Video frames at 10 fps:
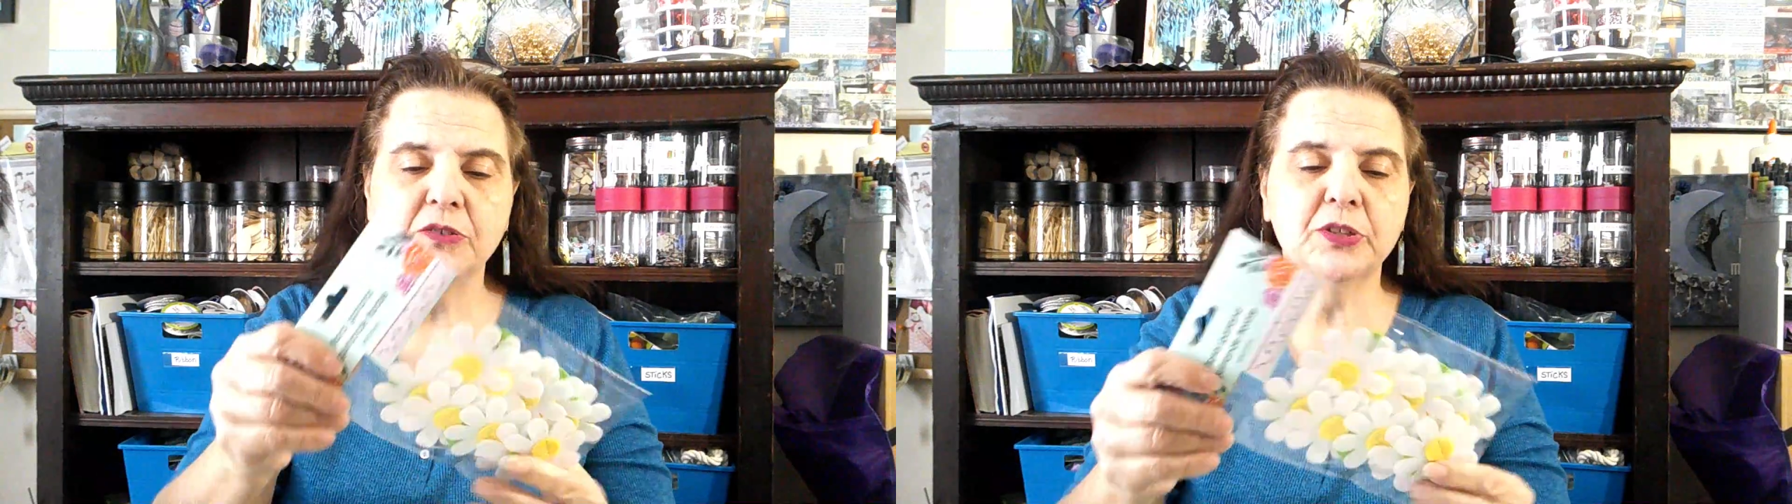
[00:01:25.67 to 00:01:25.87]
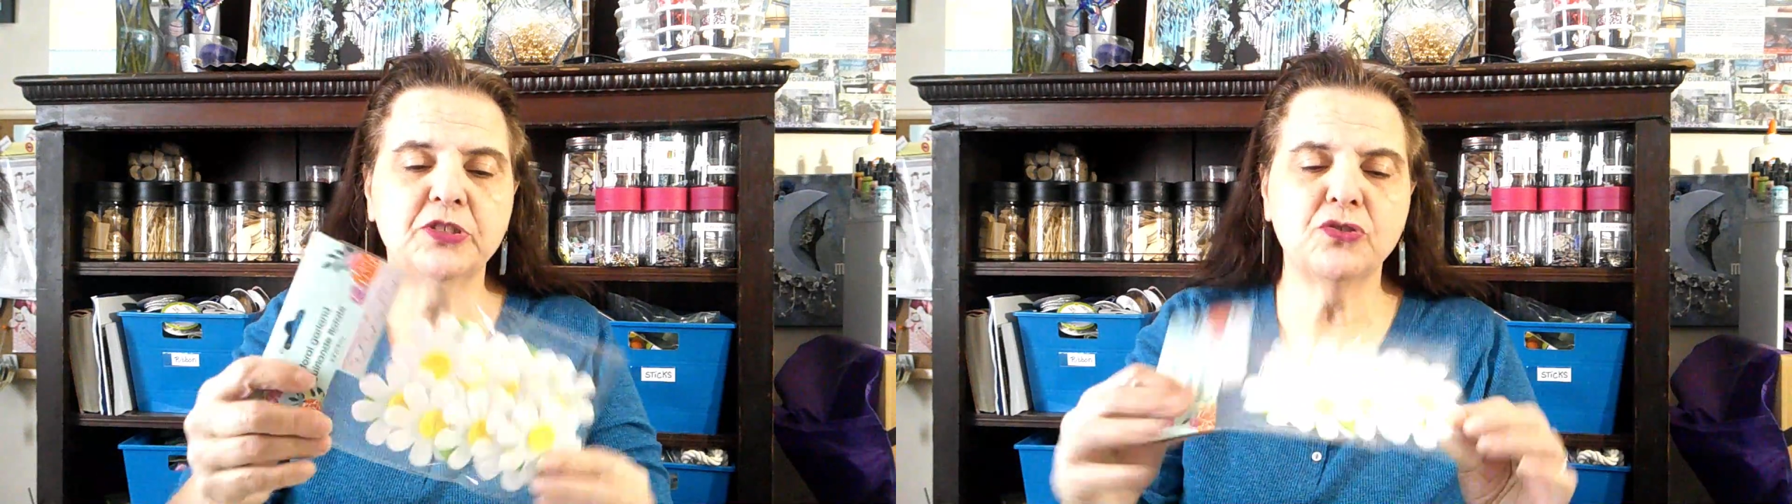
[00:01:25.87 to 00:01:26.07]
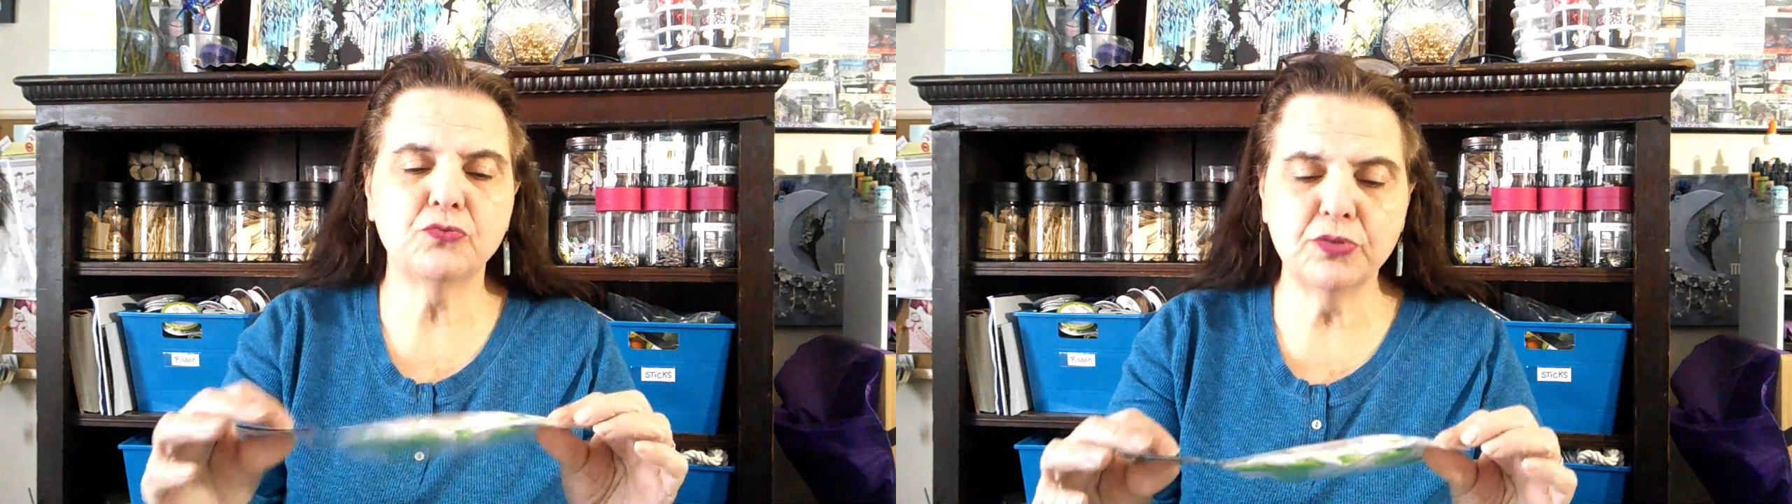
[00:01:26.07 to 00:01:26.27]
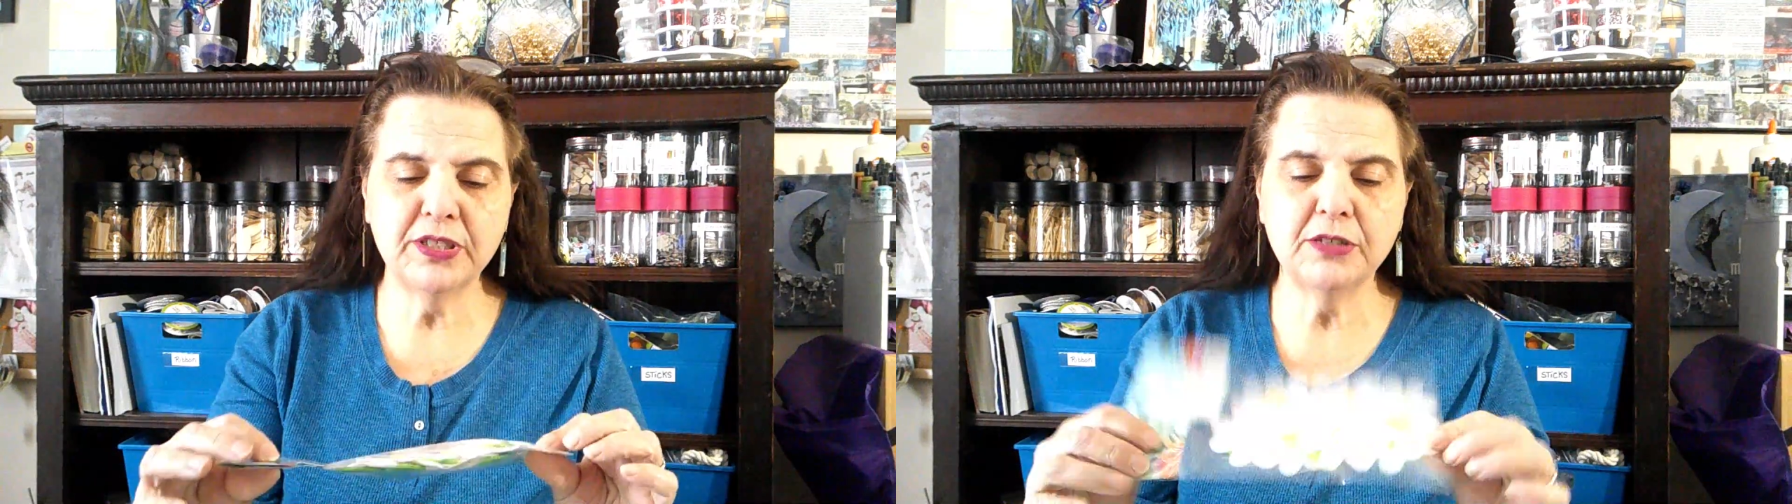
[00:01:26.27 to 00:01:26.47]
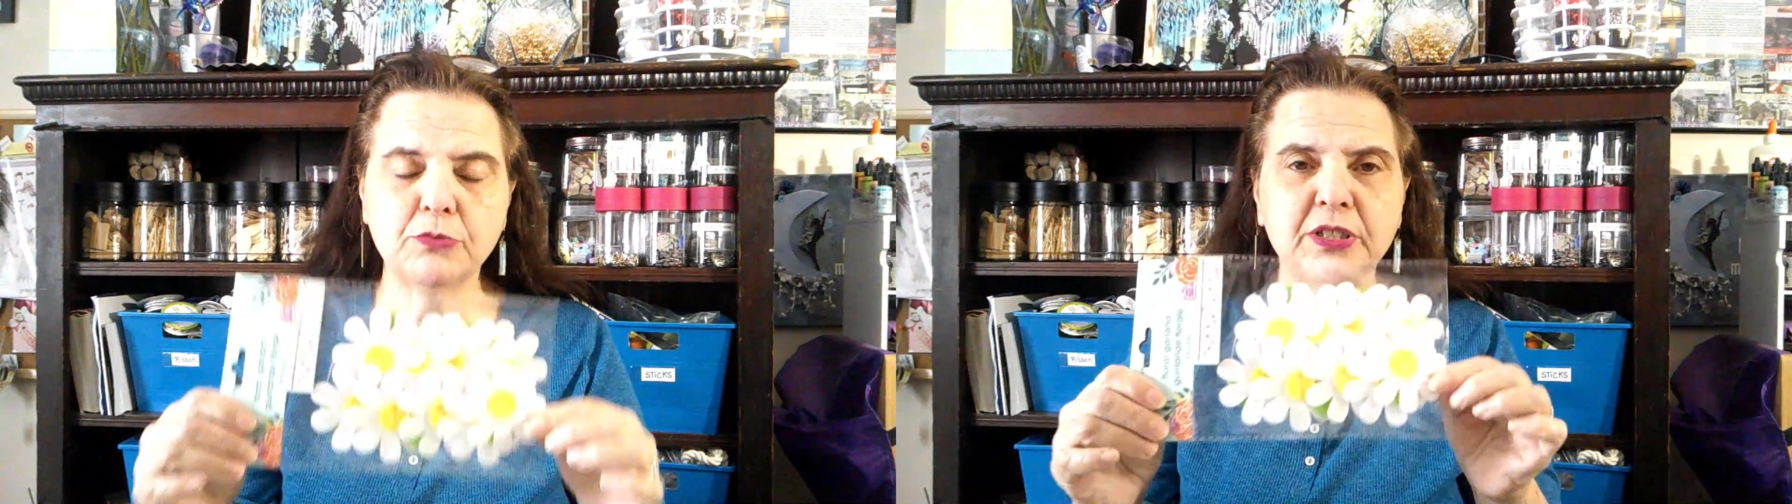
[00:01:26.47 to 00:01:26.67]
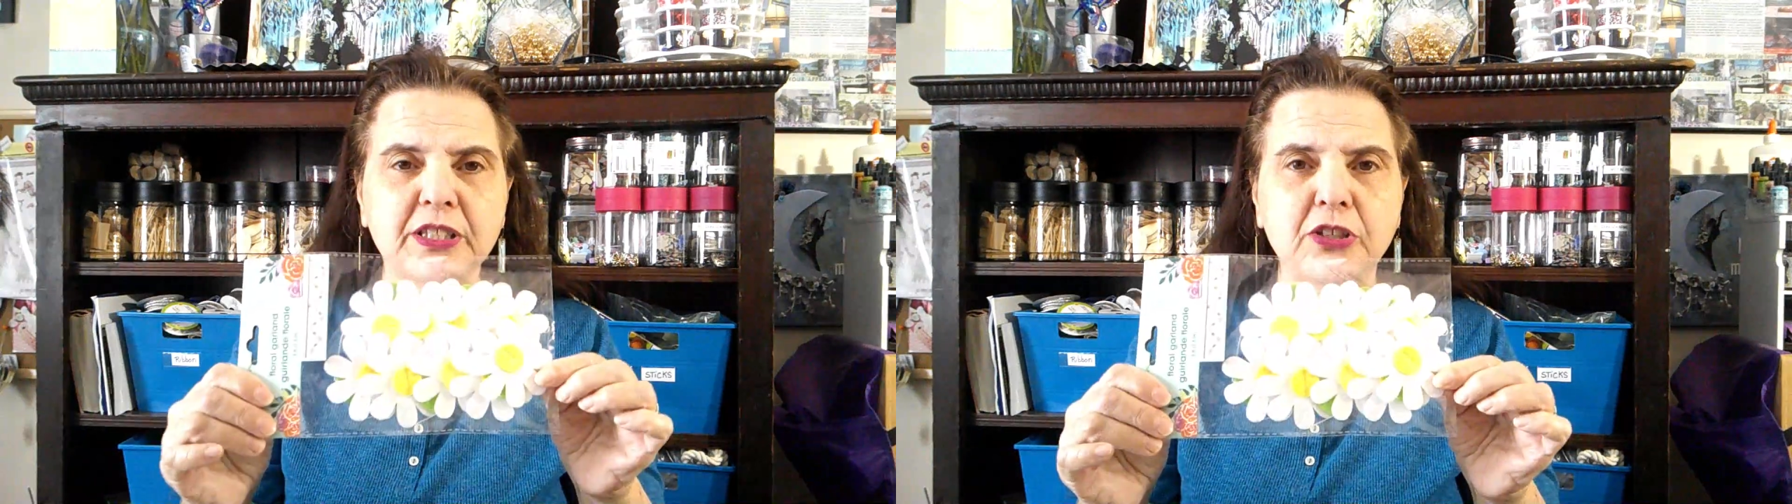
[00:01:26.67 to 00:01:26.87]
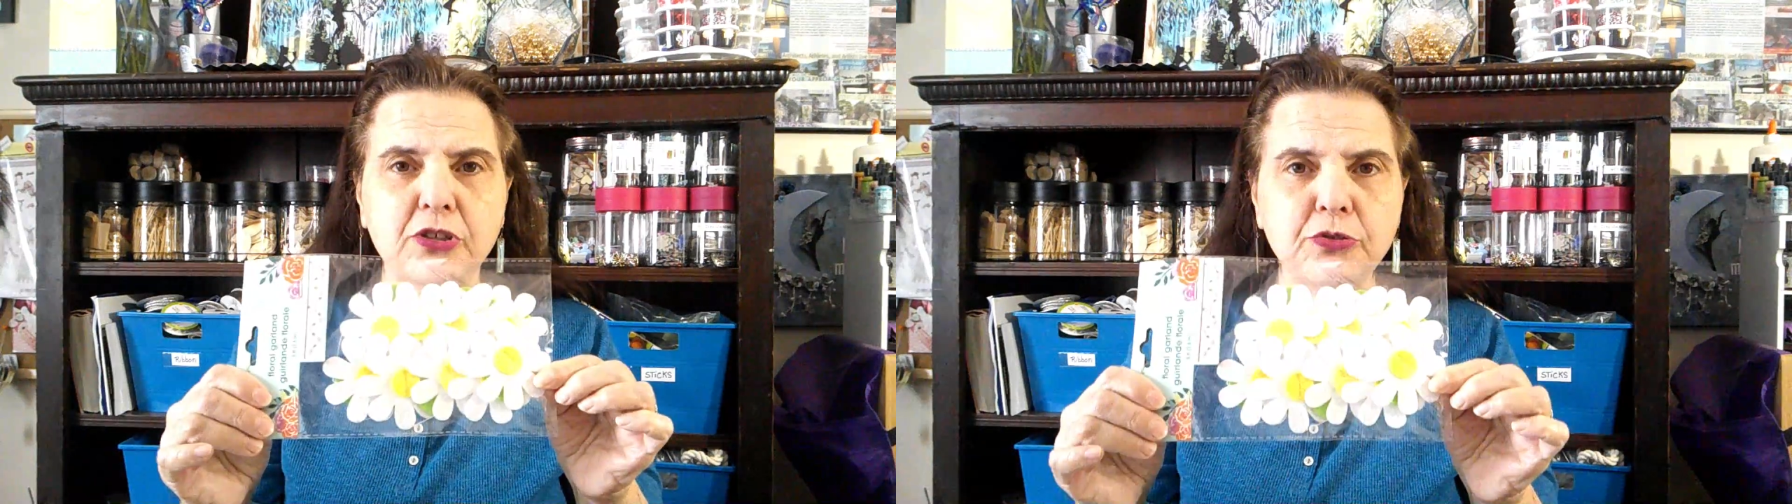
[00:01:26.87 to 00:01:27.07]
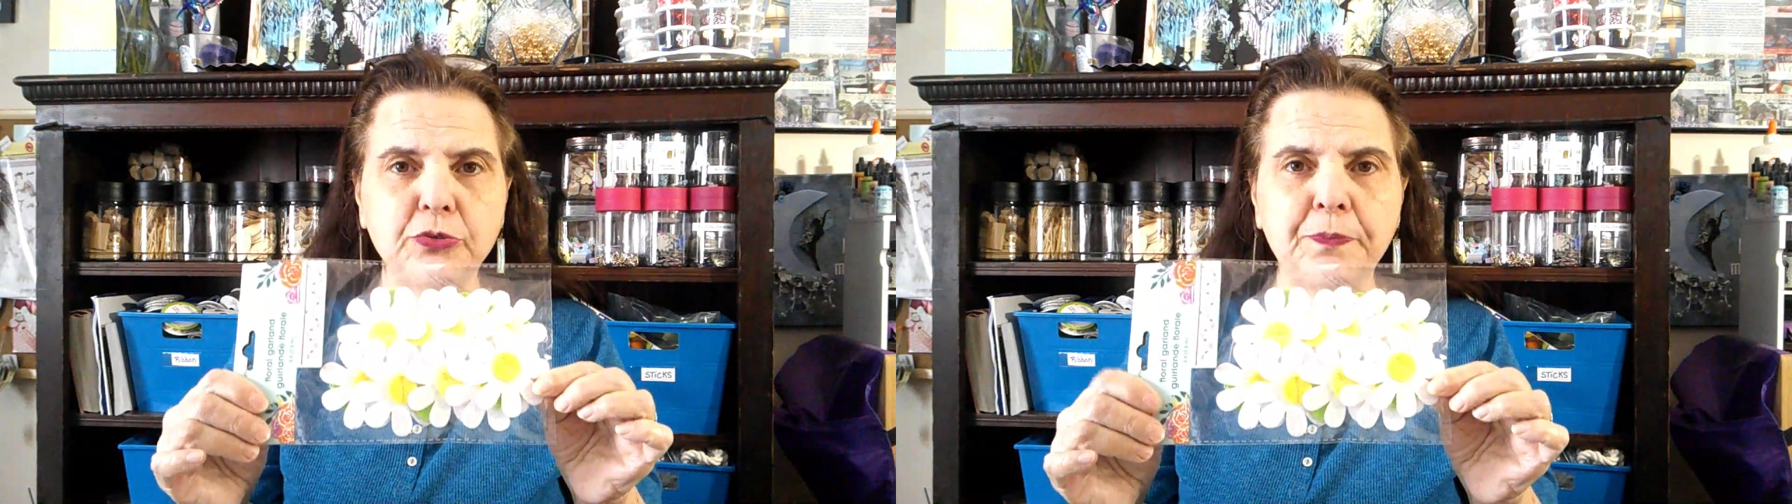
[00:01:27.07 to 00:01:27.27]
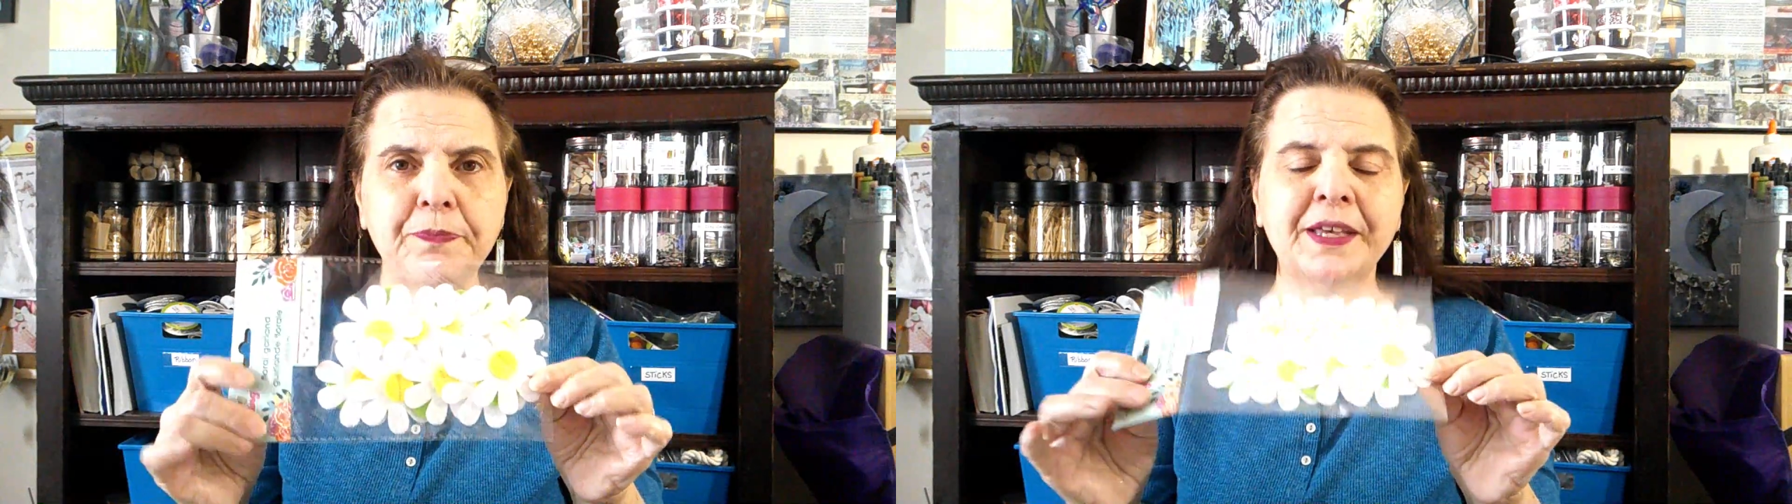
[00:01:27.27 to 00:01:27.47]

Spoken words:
which is really, really cute.